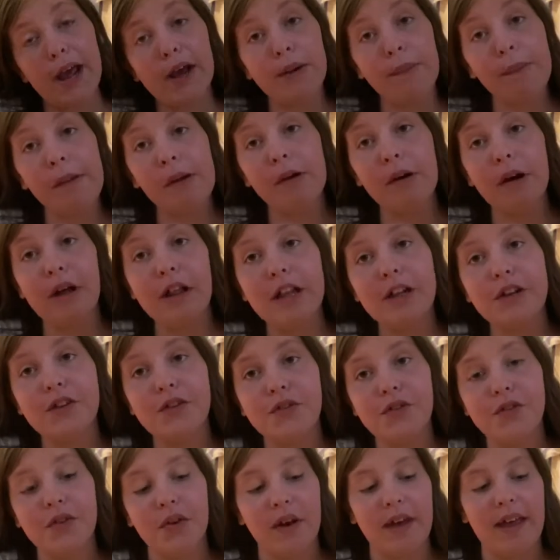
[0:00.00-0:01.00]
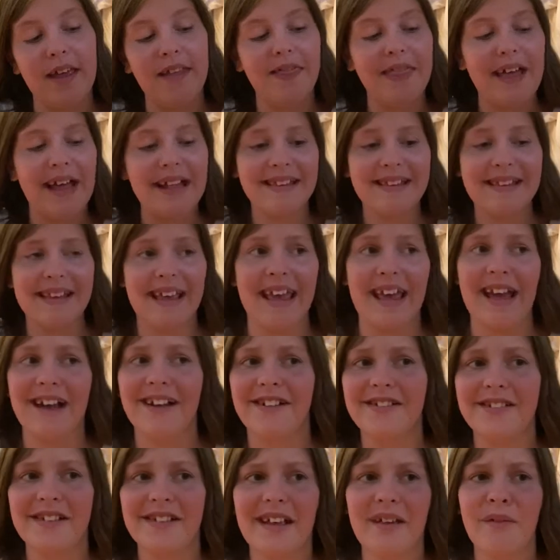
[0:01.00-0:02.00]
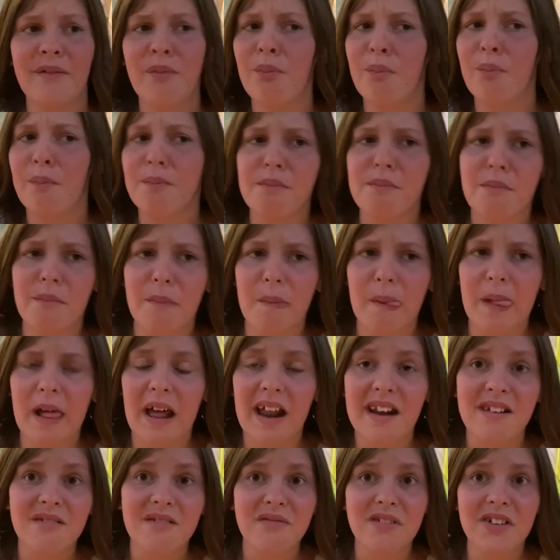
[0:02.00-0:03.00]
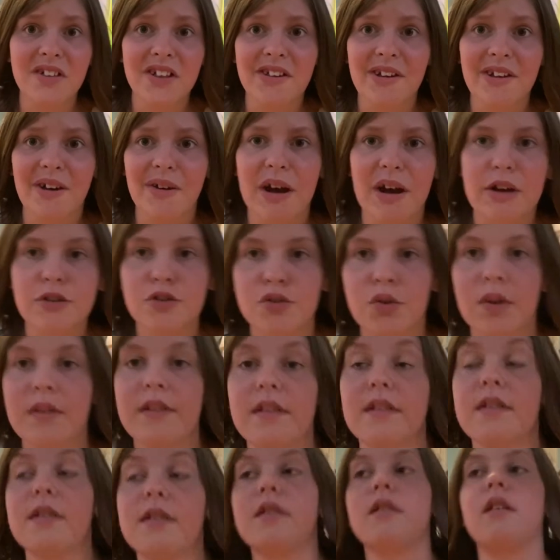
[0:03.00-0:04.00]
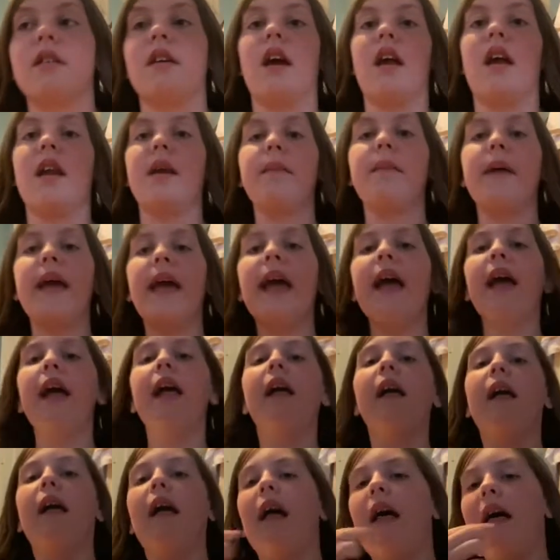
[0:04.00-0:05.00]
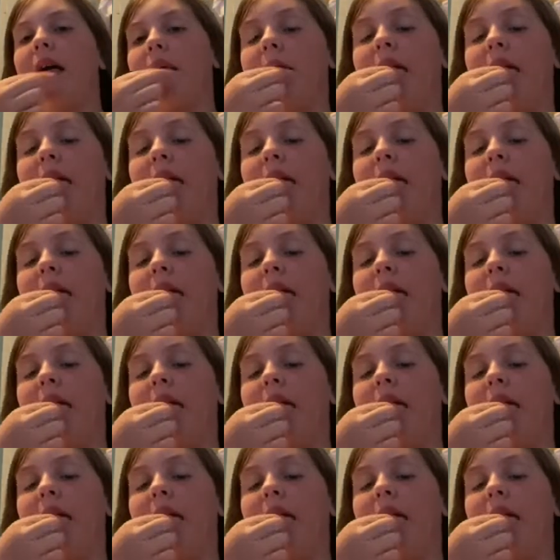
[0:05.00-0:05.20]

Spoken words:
hope you all enjoy it. That's it. I don't really know how short this is gonna be. I